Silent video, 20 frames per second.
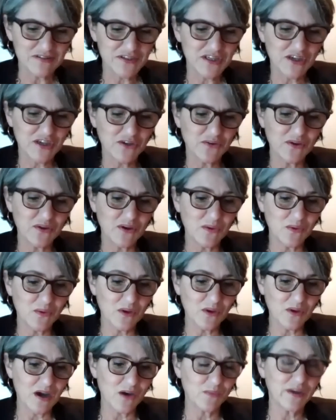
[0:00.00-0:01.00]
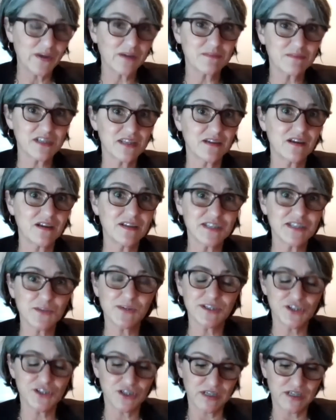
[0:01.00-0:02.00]
So uh, we come to the last
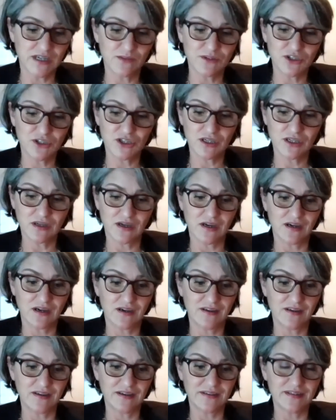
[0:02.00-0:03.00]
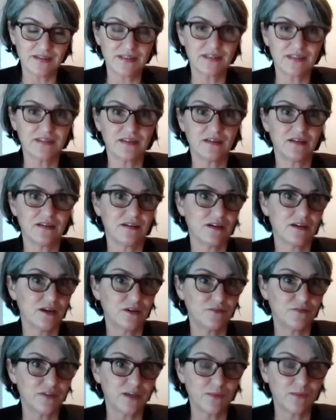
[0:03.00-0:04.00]
question now, which uh, is
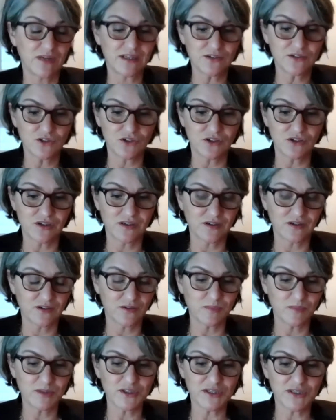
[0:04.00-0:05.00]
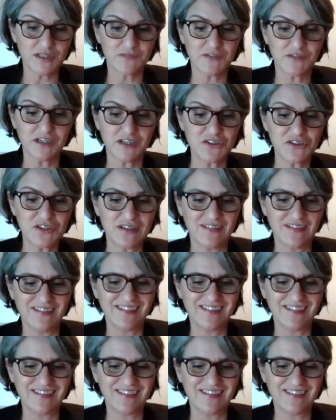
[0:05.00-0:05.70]
hopefully we will end on a, on a positive note.